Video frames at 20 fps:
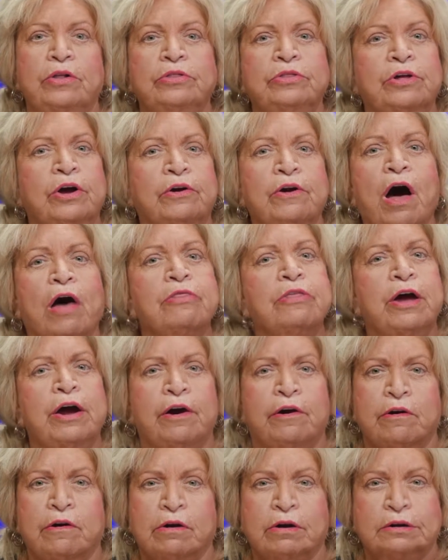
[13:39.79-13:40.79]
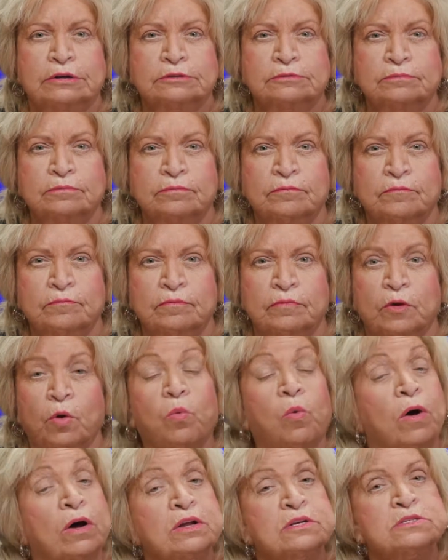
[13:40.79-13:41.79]
they're not there.
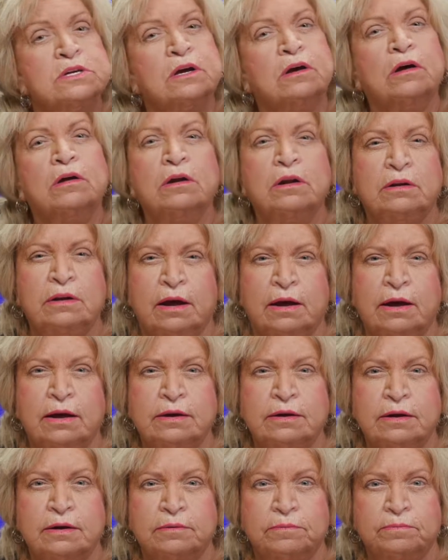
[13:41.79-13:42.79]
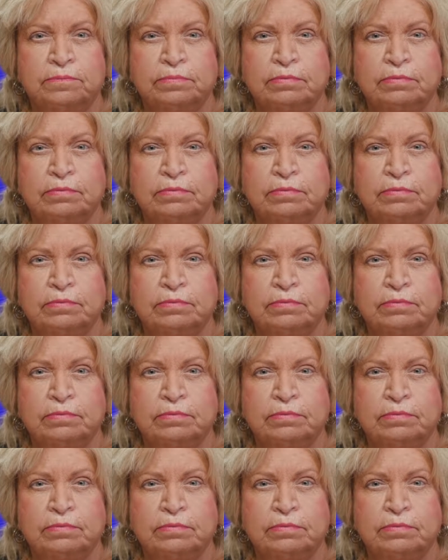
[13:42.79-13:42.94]
What is it going to take?